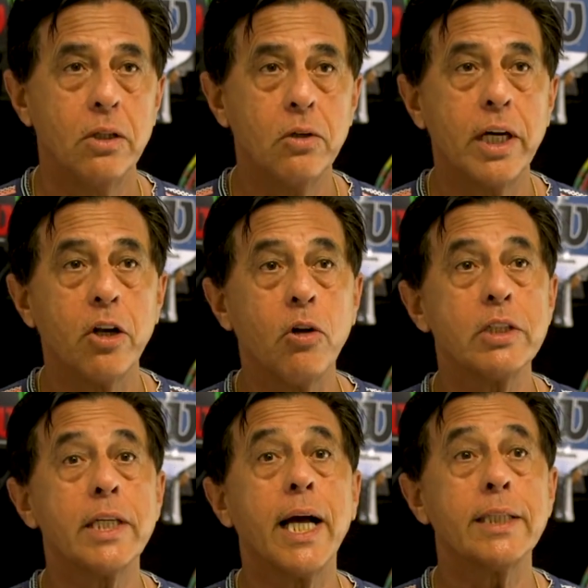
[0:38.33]
You can
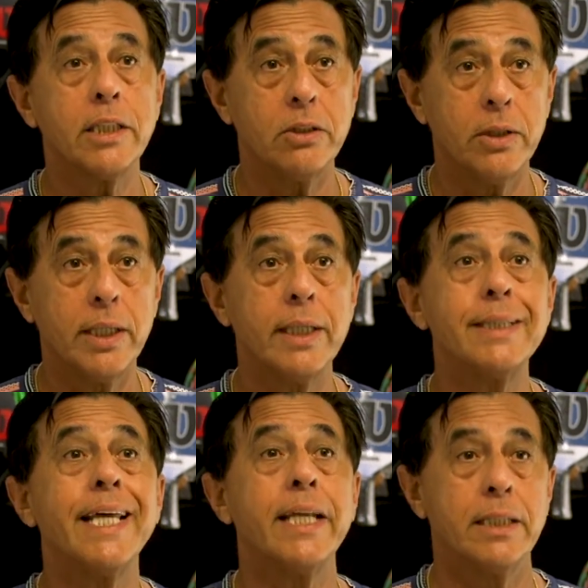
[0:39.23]
only concentrate
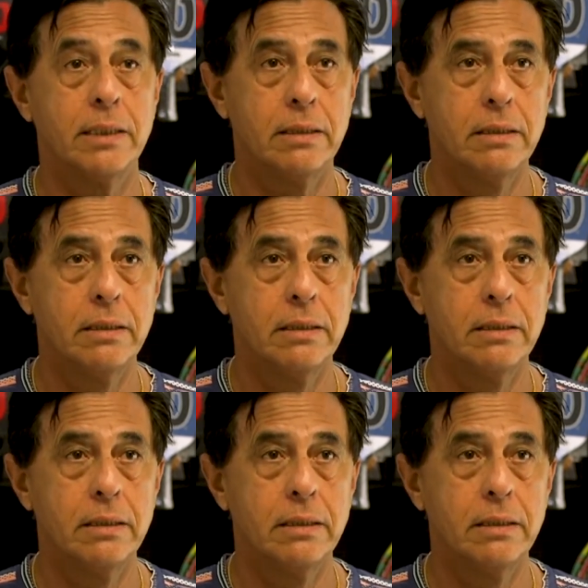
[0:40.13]
in tennis.